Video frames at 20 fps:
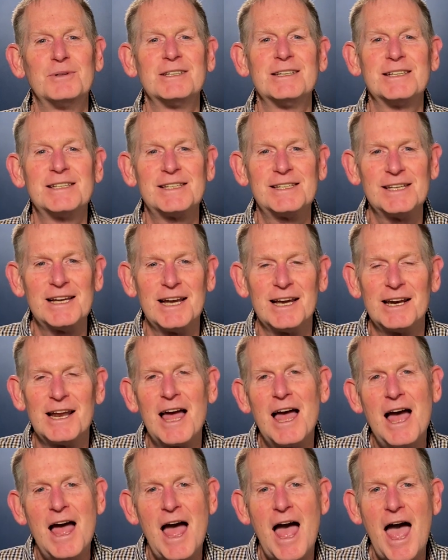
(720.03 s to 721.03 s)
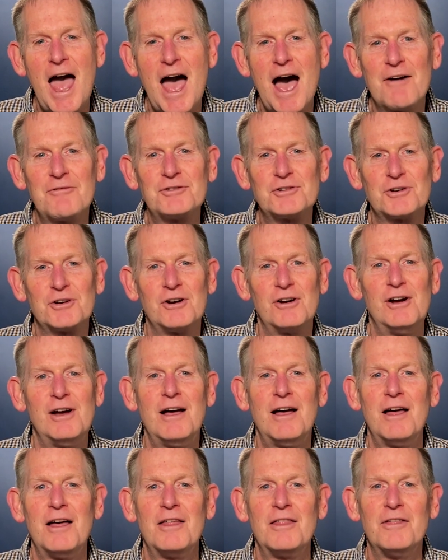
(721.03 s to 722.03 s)
to see it after
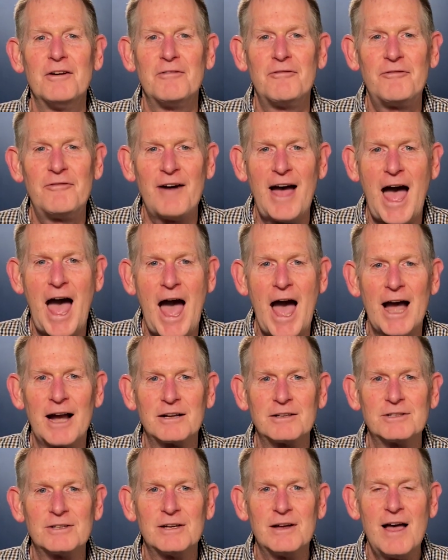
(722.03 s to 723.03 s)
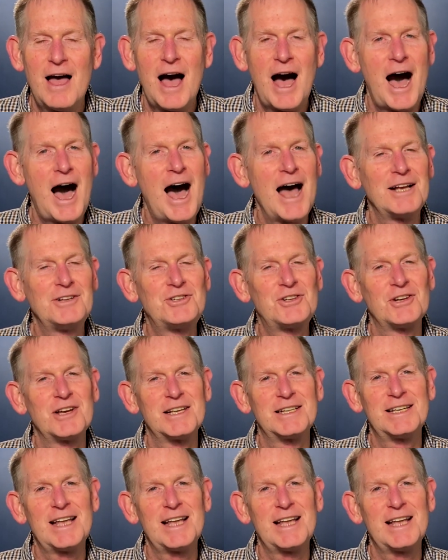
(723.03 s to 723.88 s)
the fact. I just